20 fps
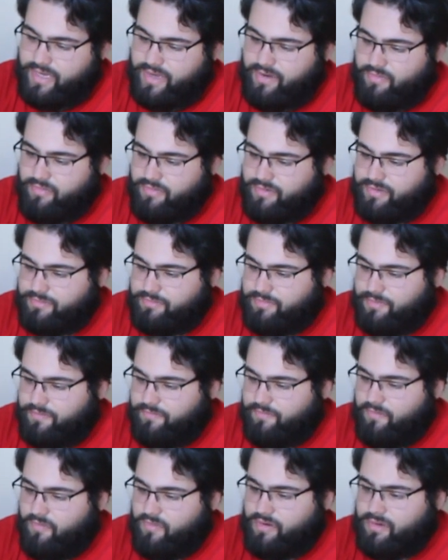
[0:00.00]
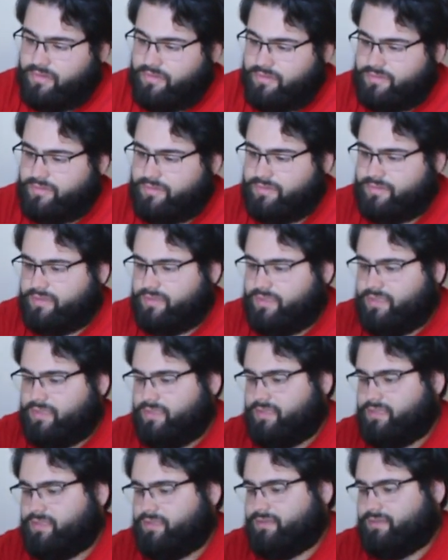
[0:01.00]
for my display.
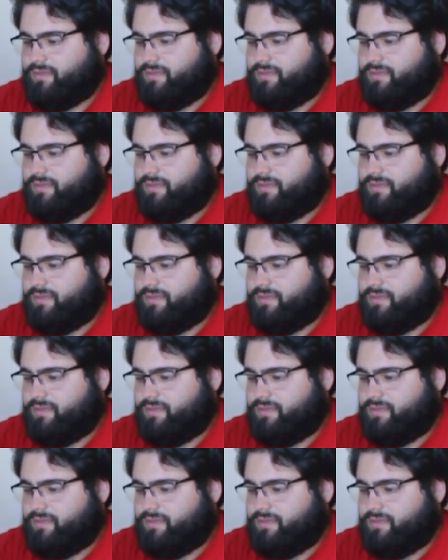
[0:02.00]
Number